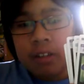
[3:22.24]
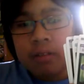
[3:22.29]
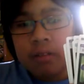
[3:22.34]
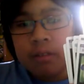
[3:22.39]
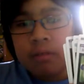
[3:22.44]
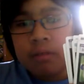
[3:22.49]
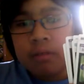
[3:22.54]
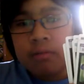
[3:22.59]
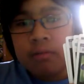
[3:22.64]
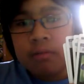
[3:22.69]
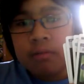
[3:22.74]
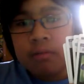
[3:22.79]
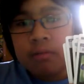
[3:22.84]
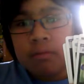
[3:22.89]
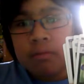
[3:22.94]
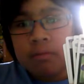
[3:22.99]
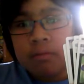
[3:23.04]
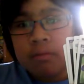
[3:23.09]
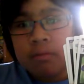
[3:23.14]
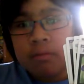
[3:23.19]

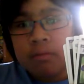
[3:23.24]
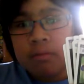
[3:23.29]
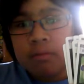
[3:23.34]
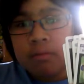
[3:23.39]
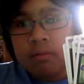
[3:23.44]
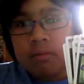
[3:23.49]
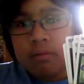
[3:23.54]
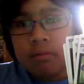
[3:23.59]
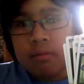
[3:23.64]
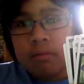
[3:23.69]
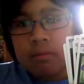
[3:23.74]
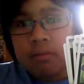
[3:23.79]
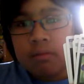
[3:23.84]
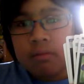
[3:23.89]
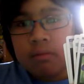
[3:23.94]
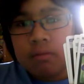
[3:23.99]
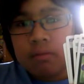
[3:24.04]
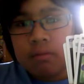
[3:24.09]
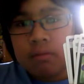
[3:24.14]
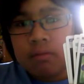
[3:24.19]

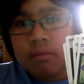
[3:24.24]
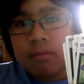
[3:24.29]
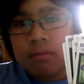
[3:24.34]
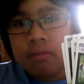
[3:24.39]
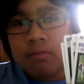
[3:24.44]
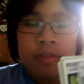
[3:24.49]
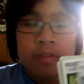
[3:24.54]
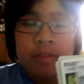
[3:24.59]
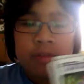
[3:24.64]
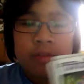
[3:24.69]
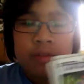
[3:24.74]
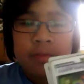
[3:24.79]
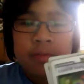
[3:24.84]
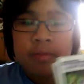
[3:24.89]
Nobody speaks.